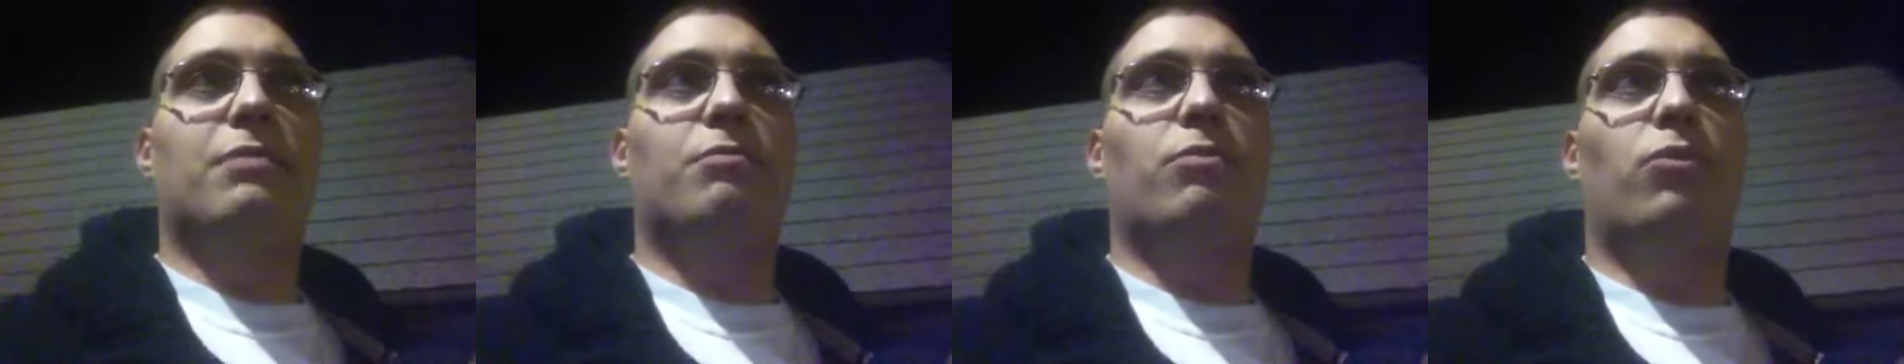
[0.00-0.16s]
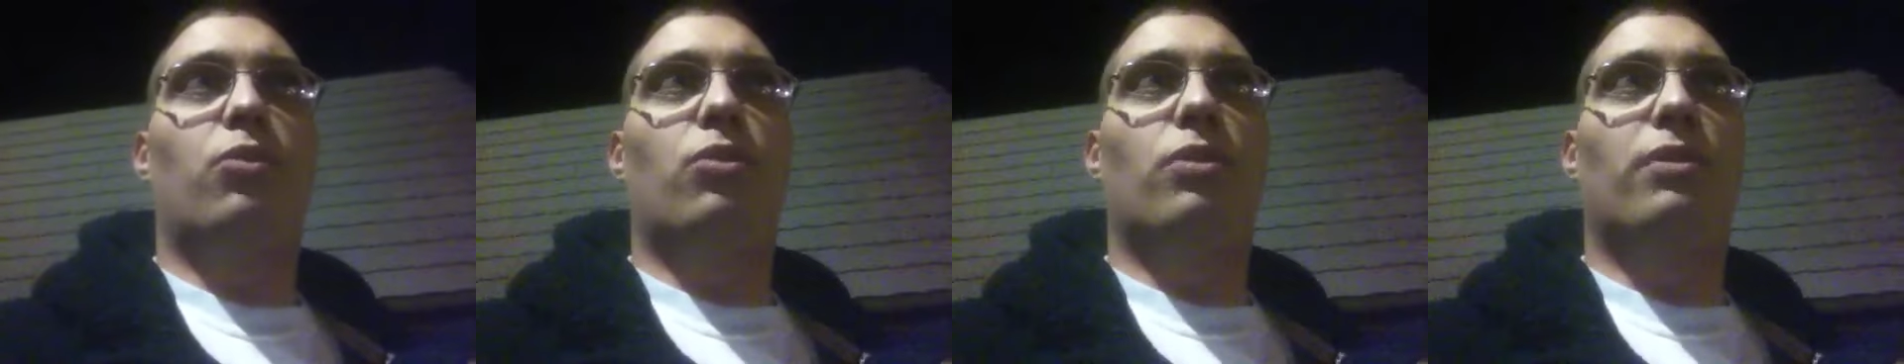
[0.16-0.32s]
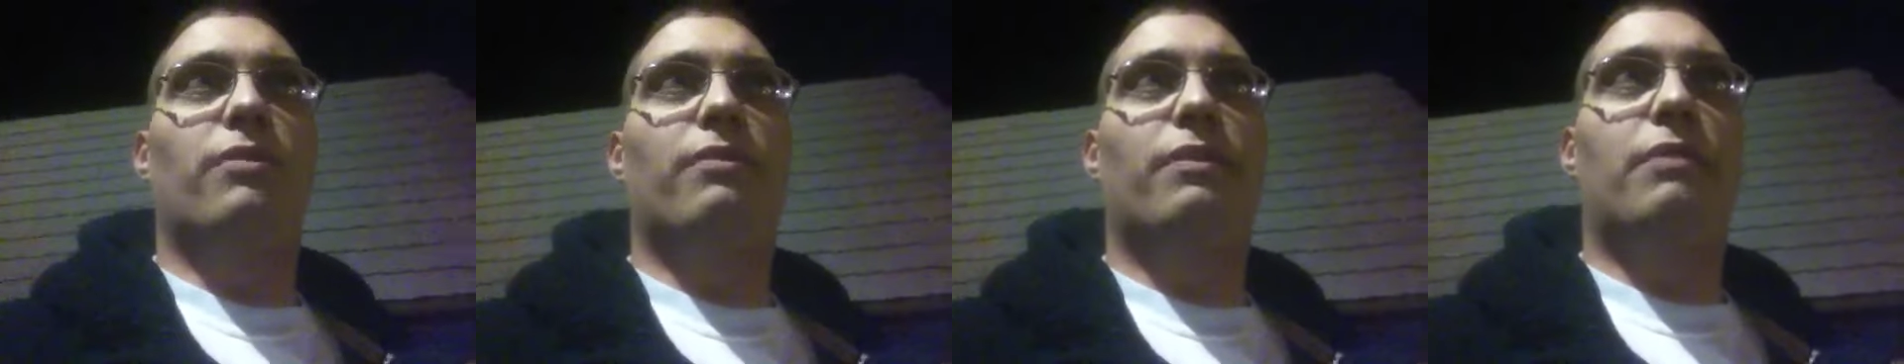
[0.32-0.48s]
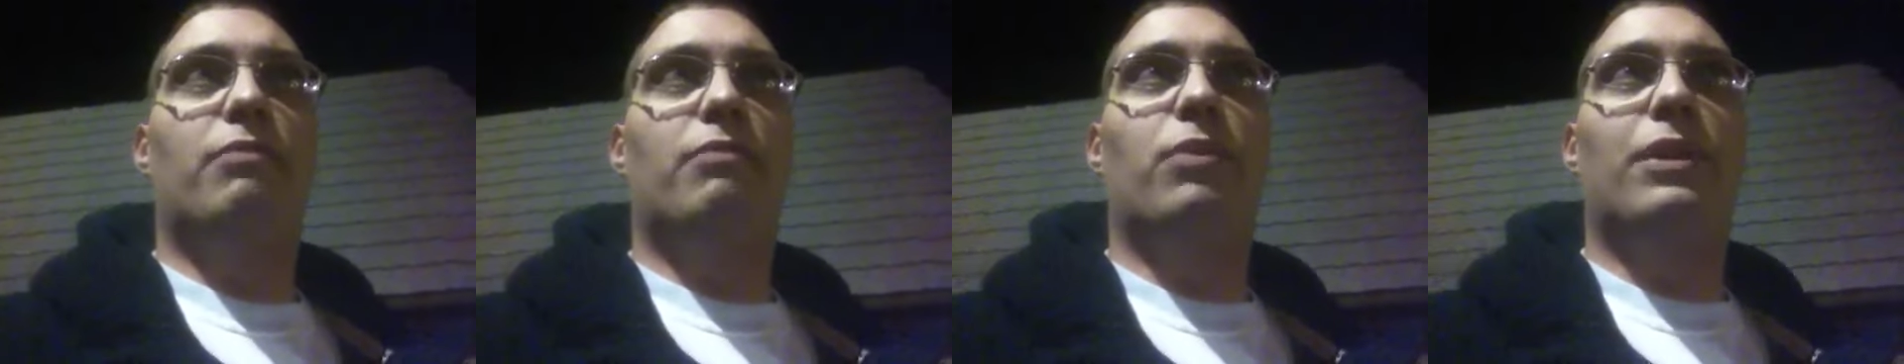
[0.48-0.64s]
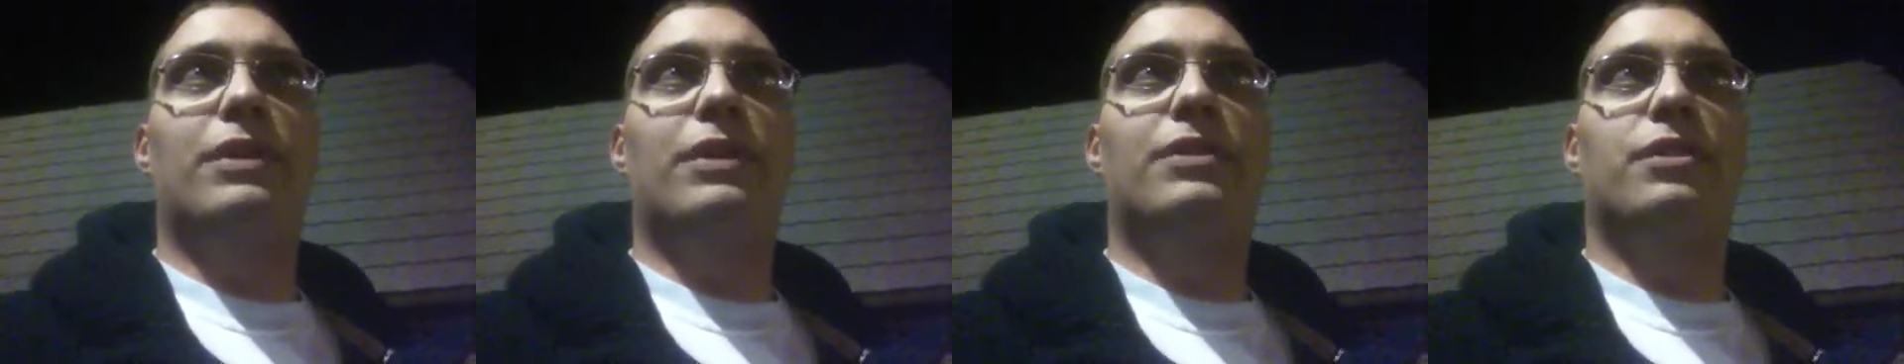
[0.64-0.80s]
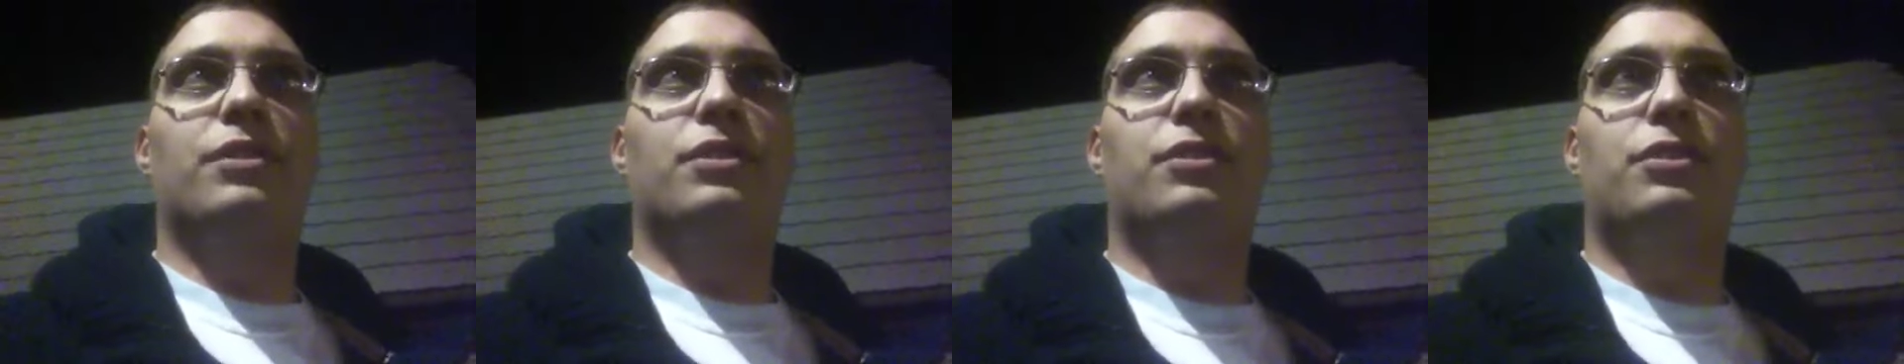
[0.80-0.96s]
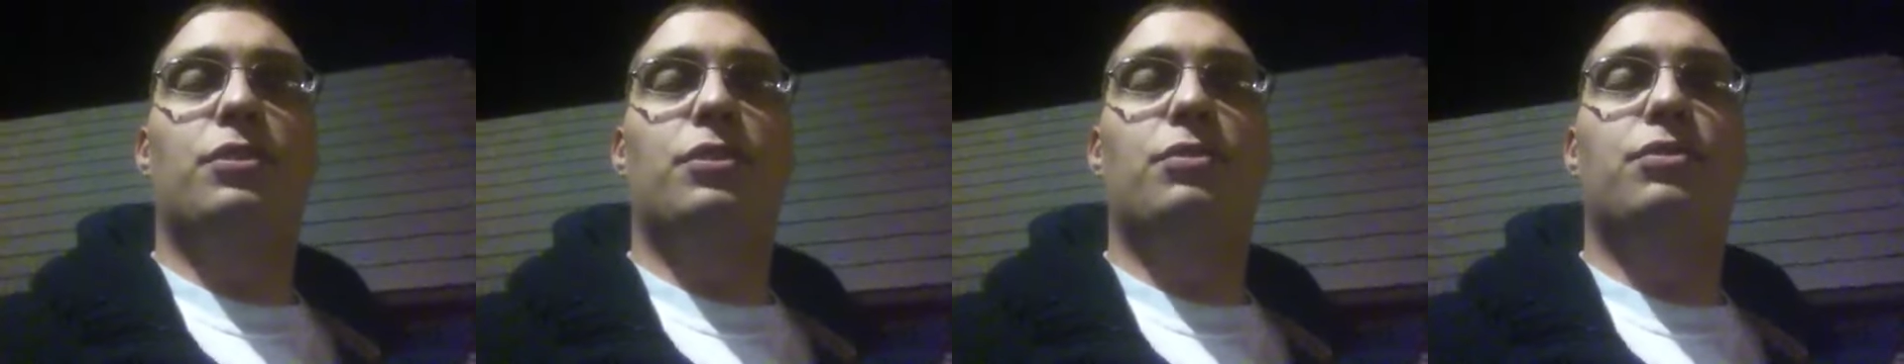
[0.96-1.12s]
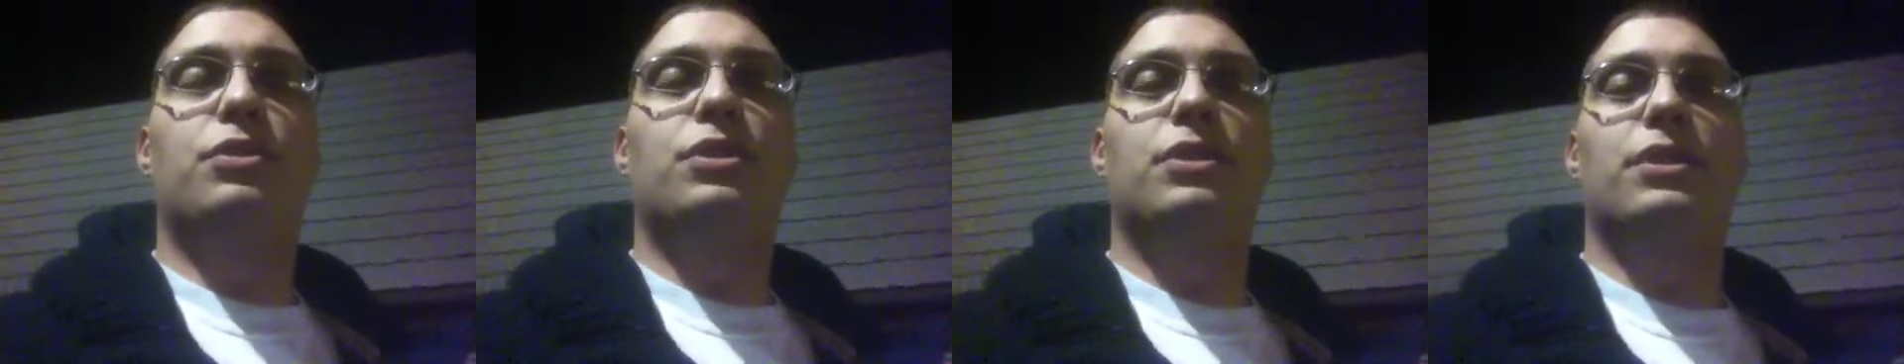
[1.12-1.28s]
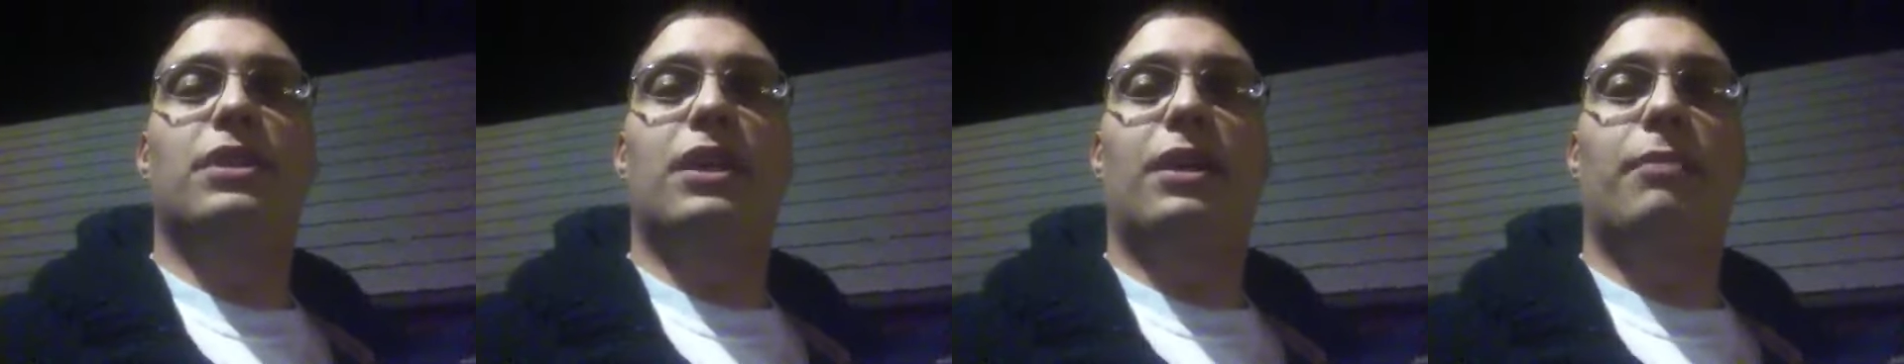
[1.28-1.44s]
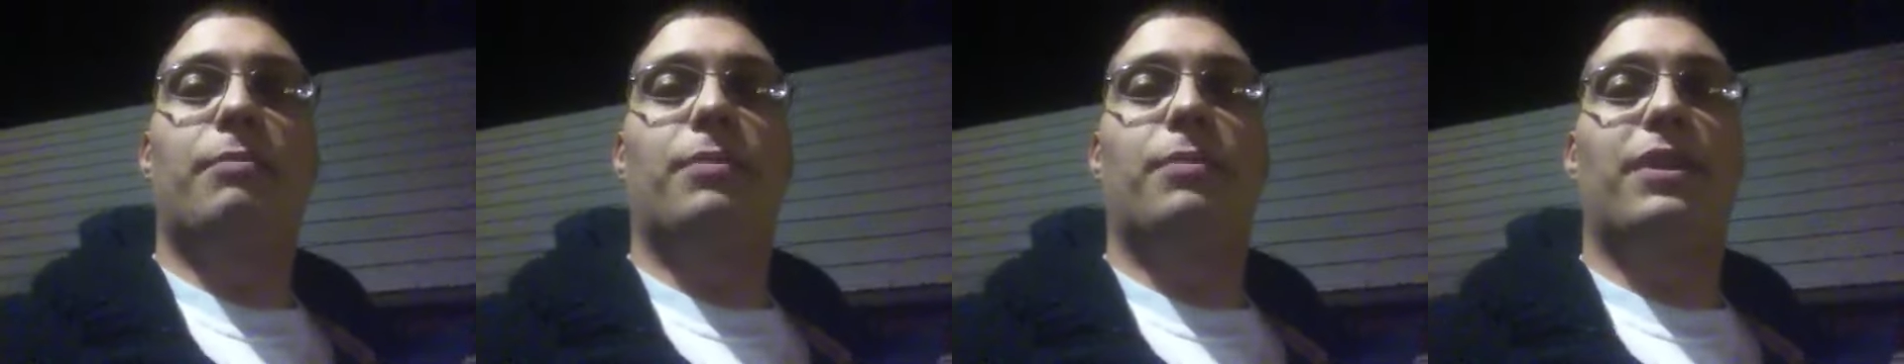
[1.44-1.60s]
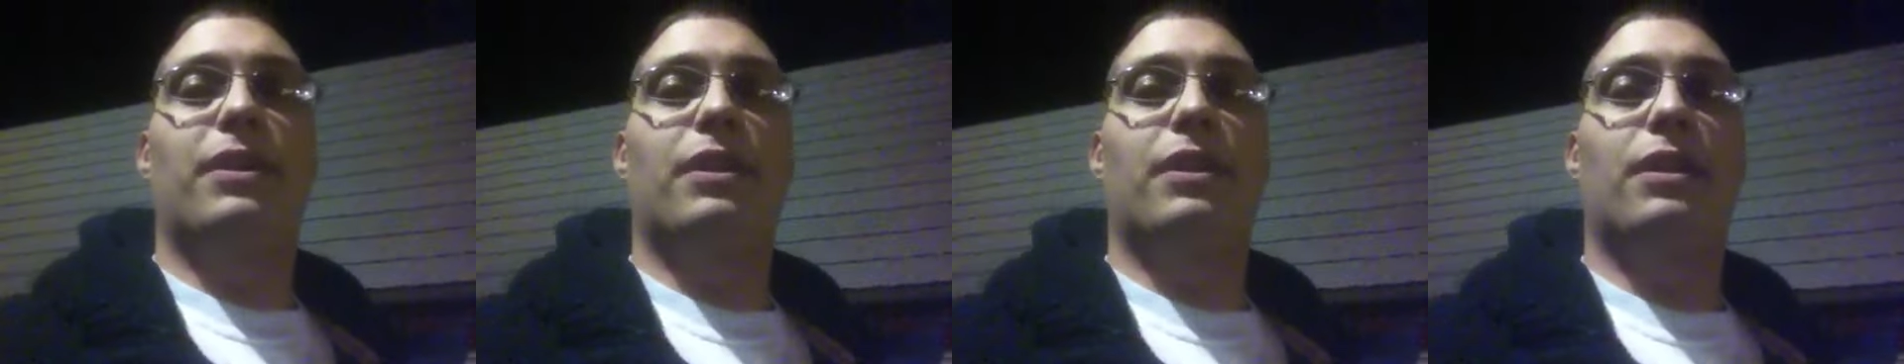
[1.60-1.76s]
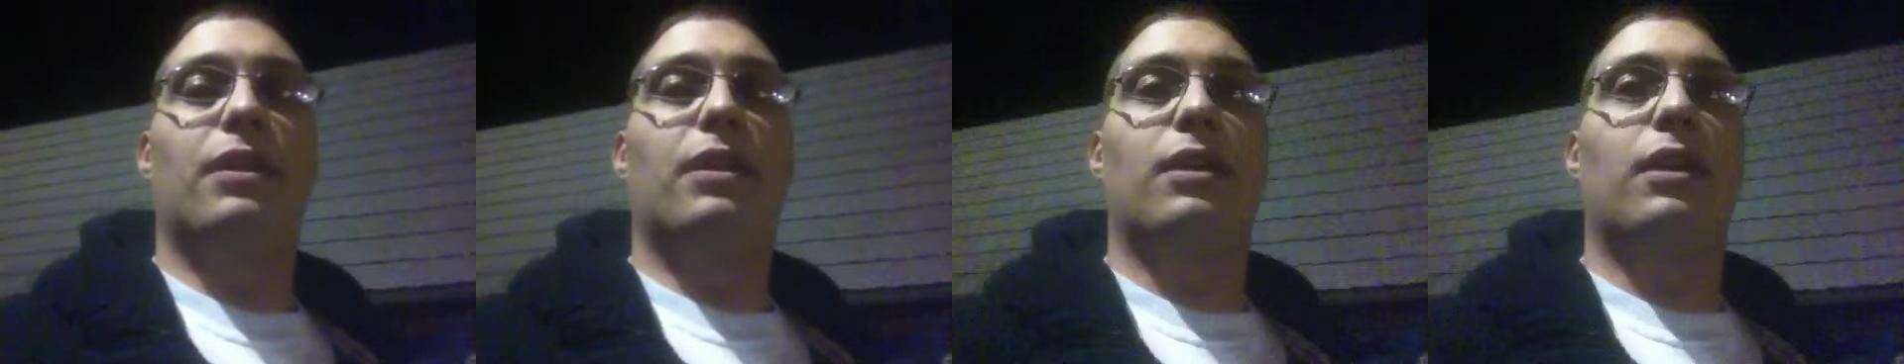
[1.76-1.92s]
more of a restitution type
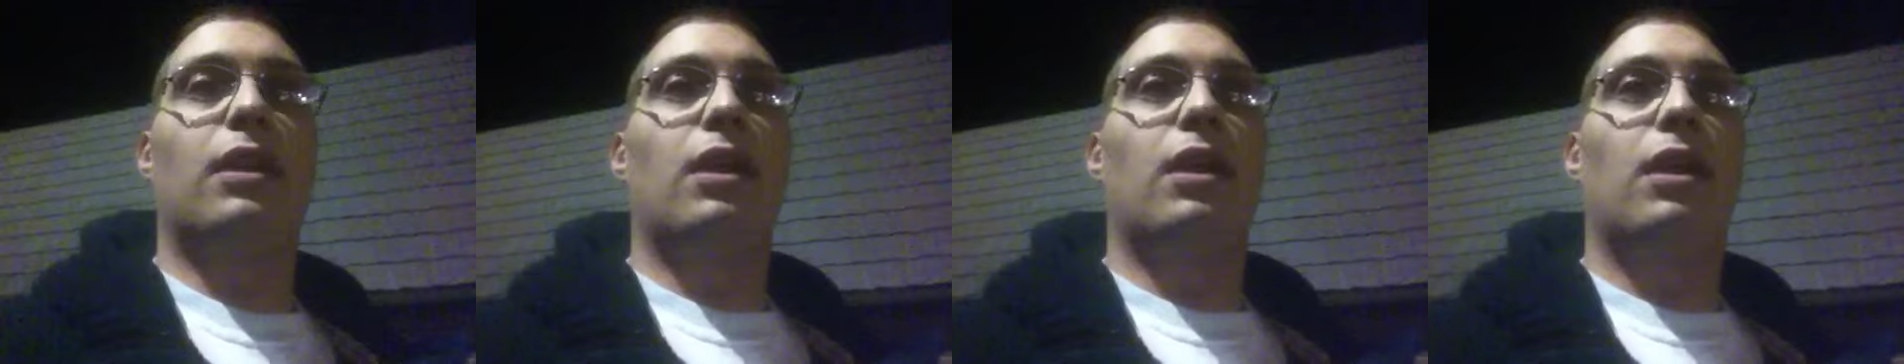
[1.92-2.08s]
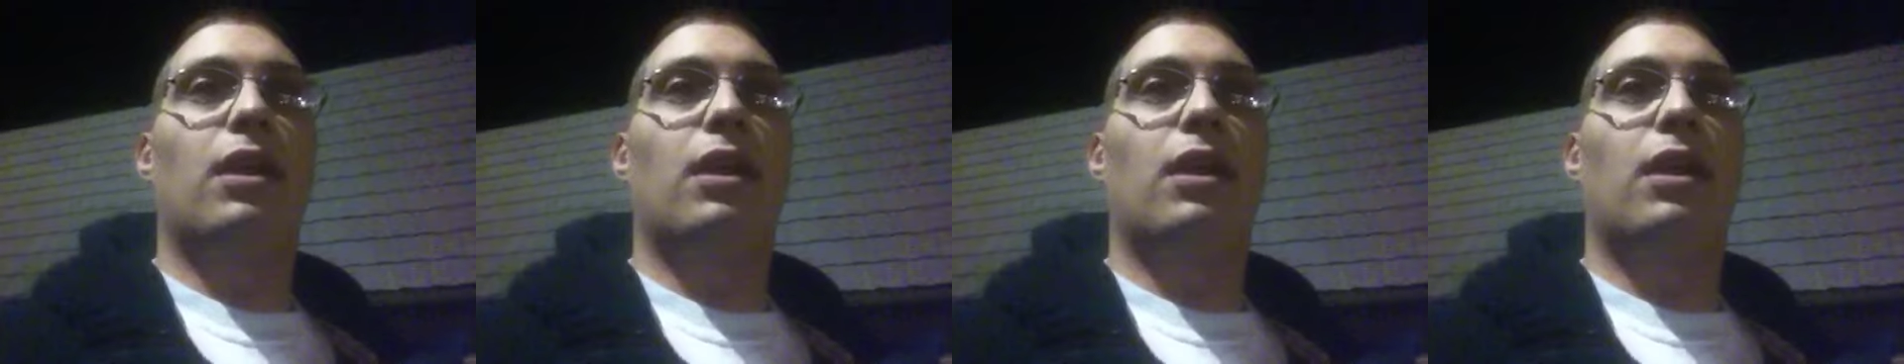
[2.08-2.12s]
thing